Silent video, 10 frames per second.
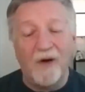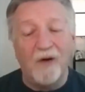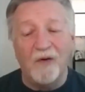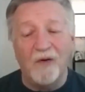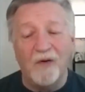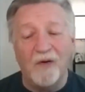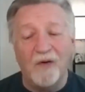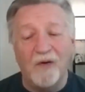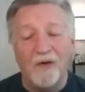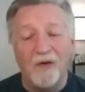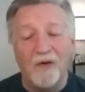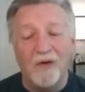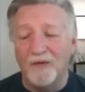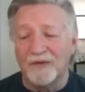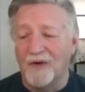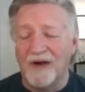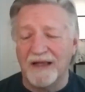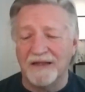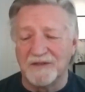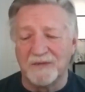I, as a
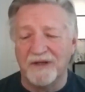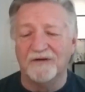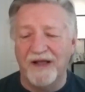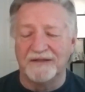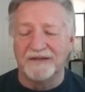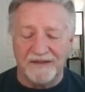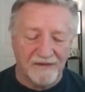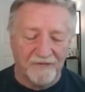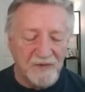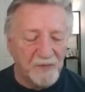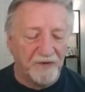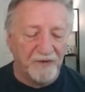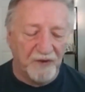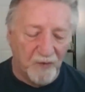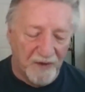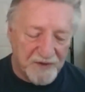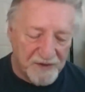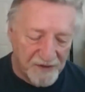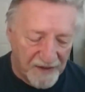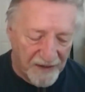matter of fact, the first part of your
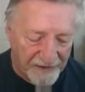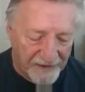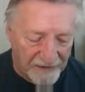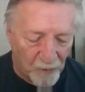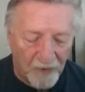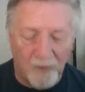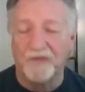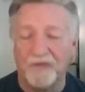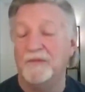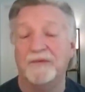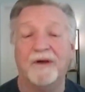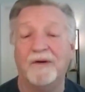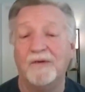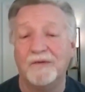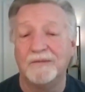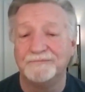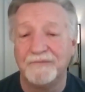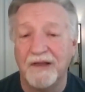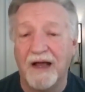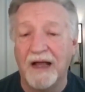question, did I get to work with them? No, I, and
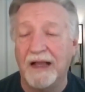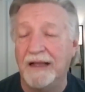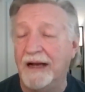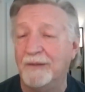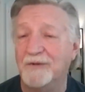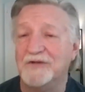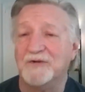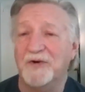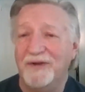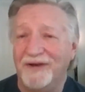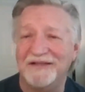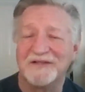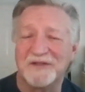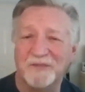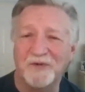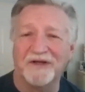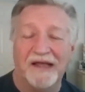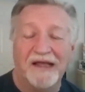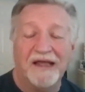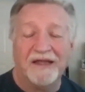I was really disappointed. They flew
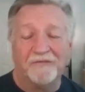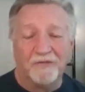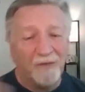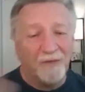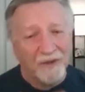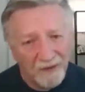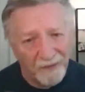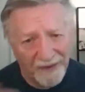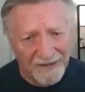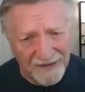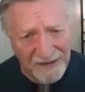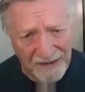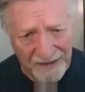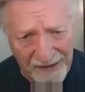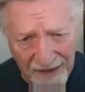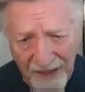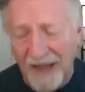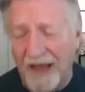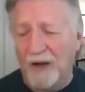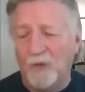me all the way out to L.A. I
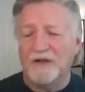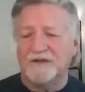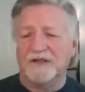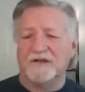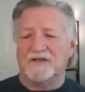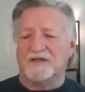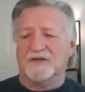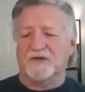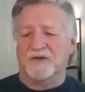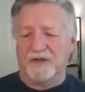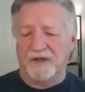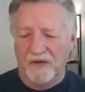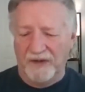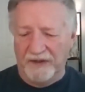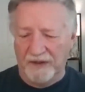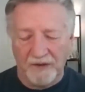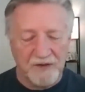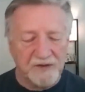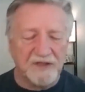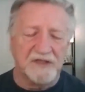walked into the studio and it looked just like
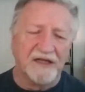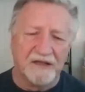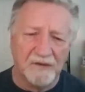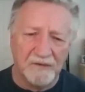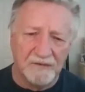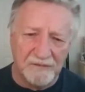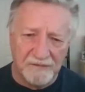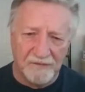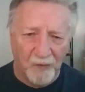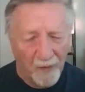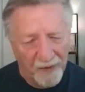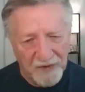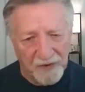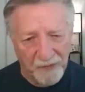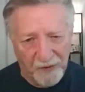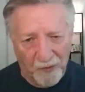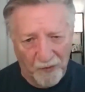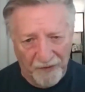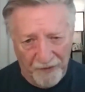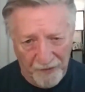the we, we used to record in New York,
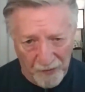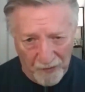a, mm-hmm.